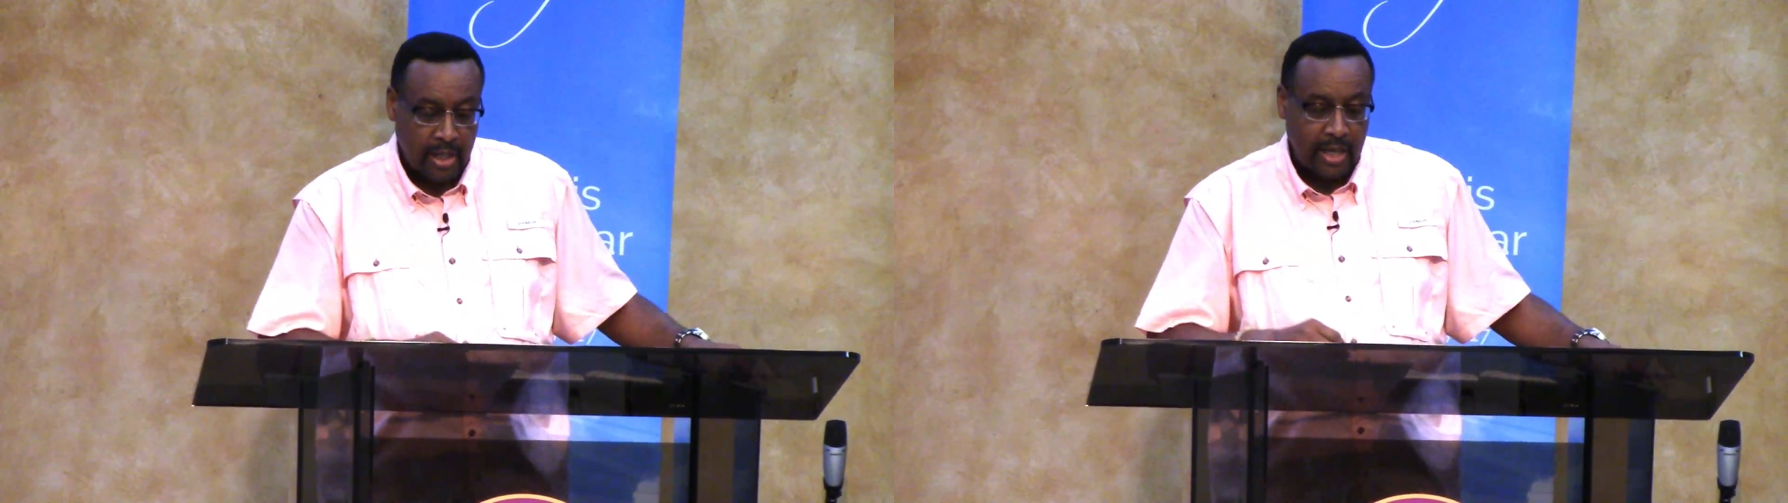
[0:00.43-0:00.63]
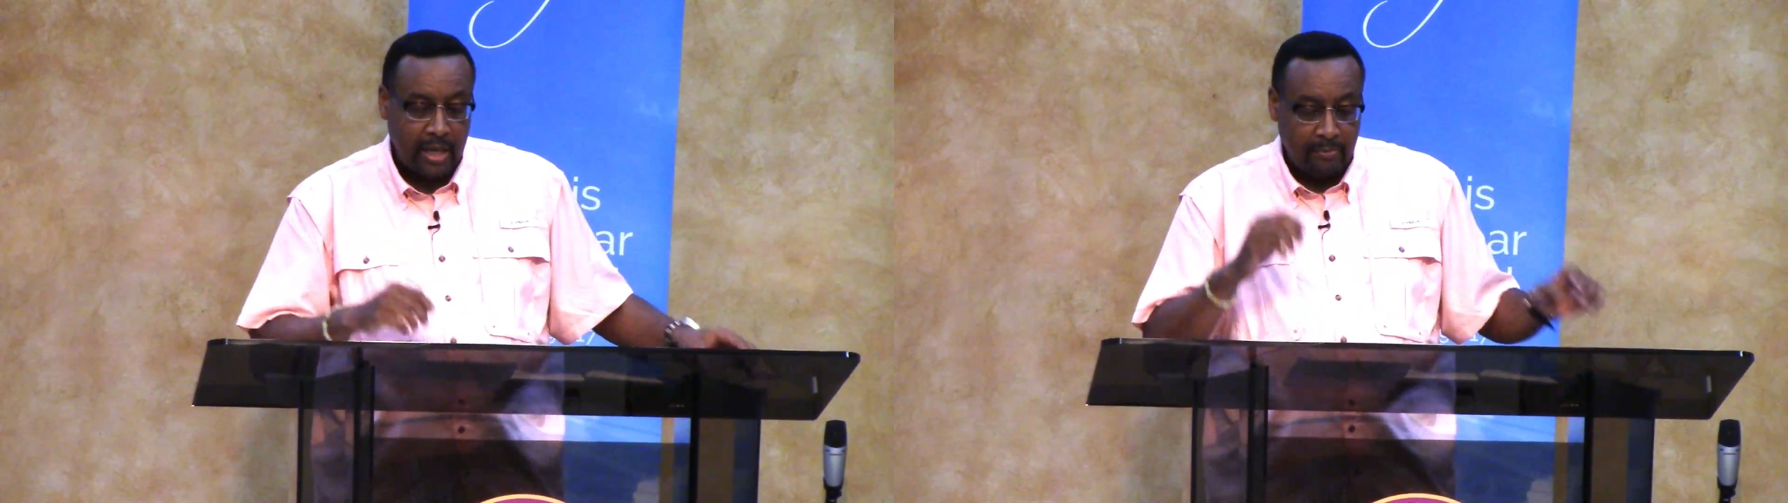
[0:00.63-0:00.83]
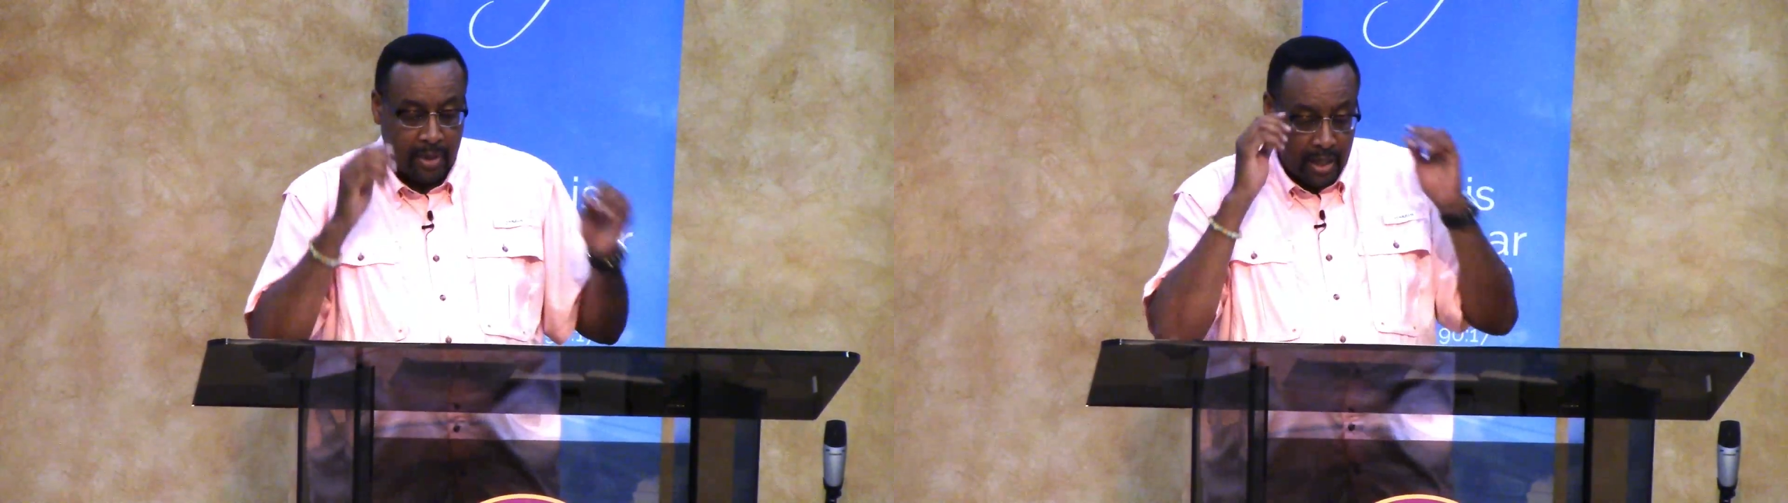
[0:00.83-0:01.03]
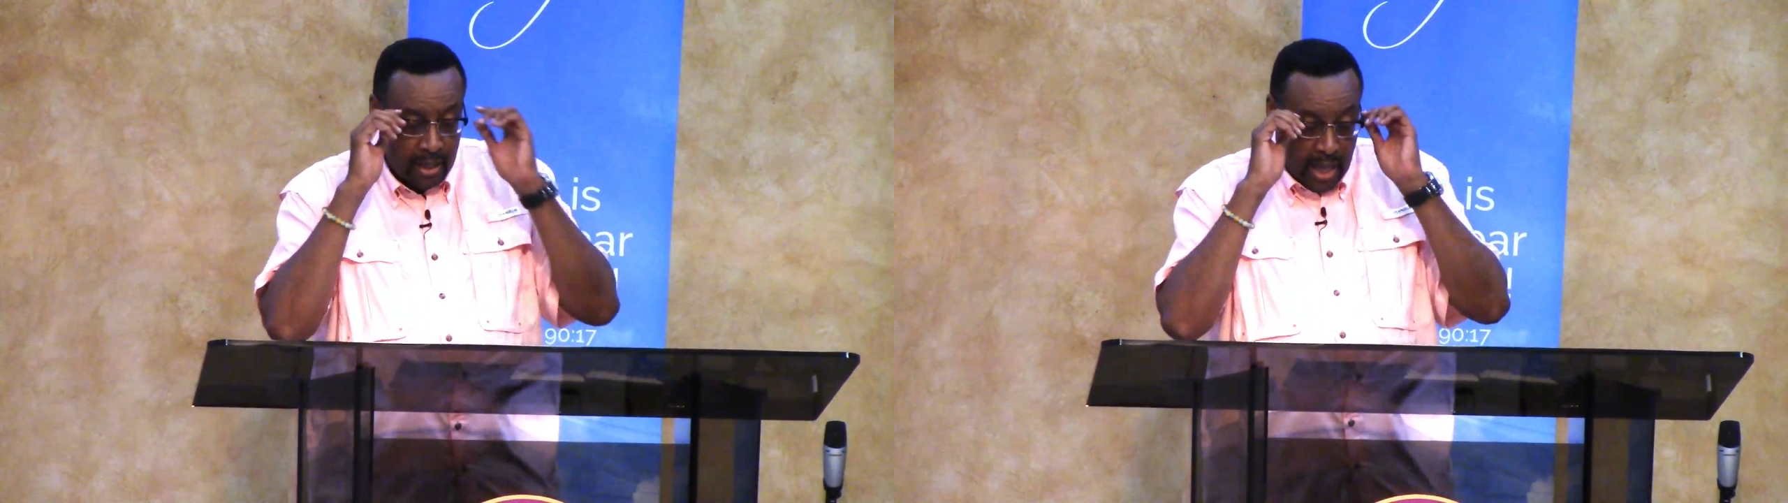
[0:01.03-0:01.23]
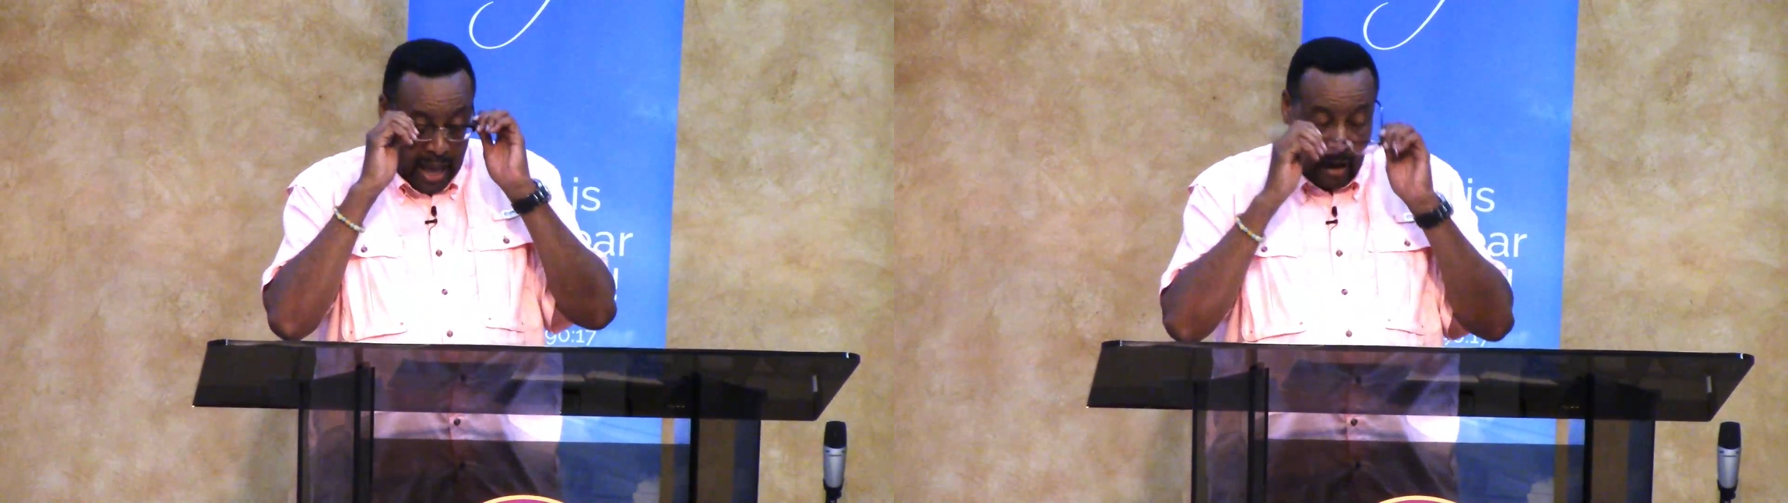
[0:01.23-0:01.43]
Amen.
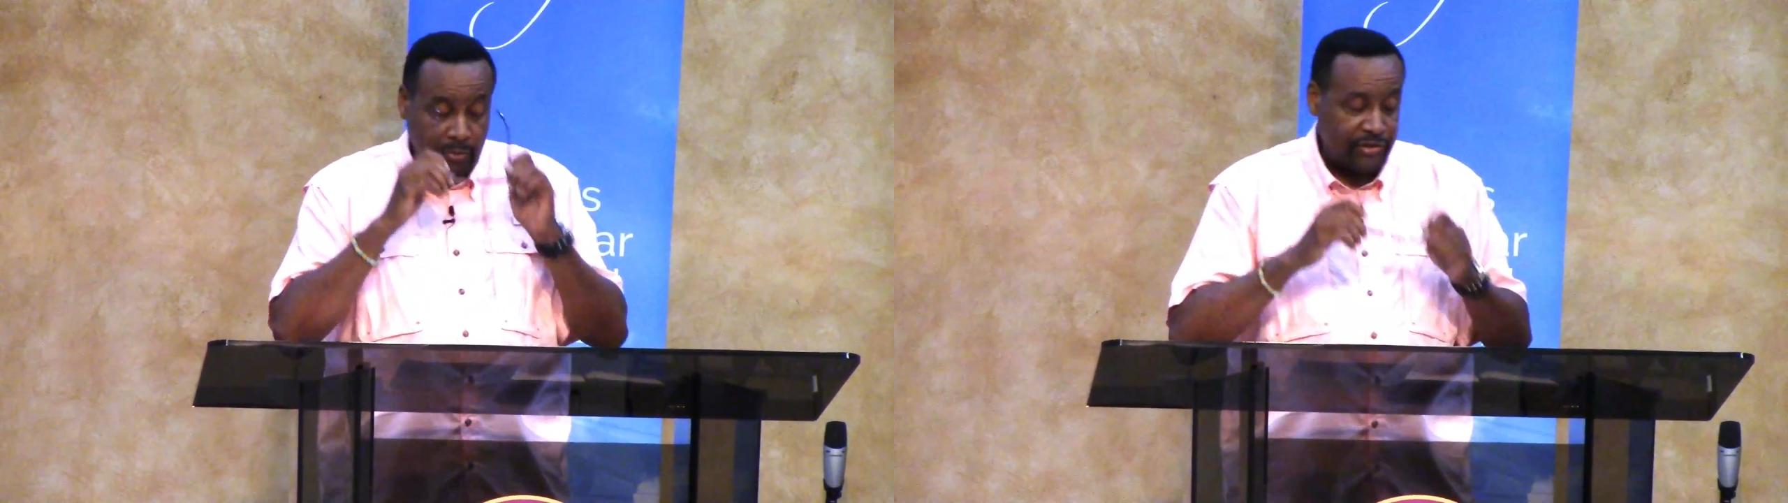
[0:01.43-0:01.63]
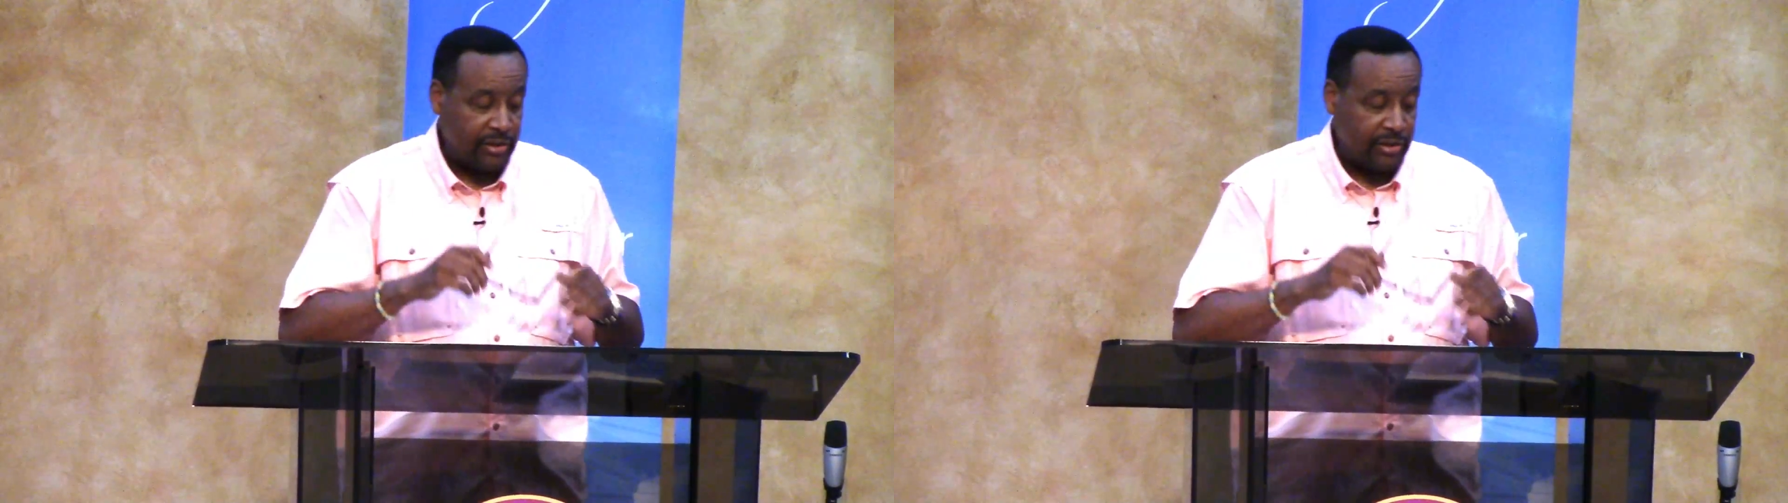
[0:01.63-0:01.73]
I would